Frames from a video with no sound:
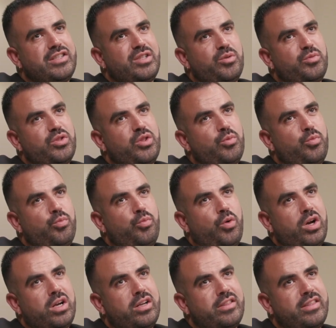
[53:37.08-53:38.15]
So the
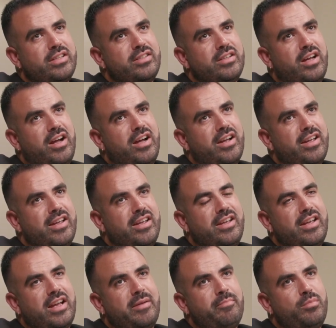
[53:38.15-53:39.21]
work that
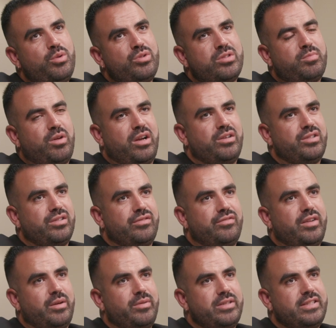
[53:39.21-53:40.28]
I am most proud
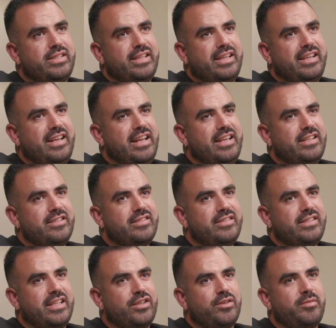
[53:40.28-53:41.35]
of, I would say,
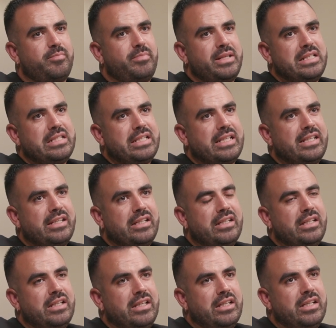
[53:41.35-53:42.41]
is that building,
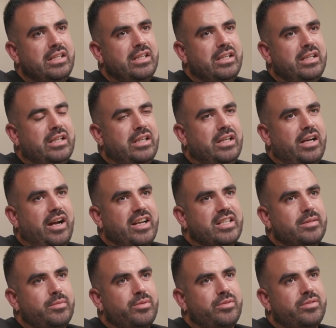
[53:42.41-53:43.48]
I
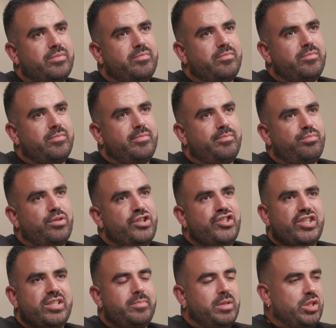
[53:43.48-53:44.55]
suppose,
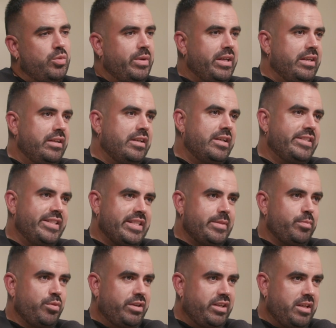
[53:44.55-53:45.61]
bridges between
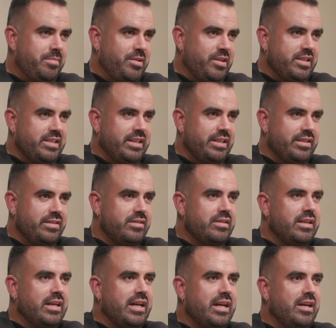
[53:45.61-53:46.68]
disparate communities.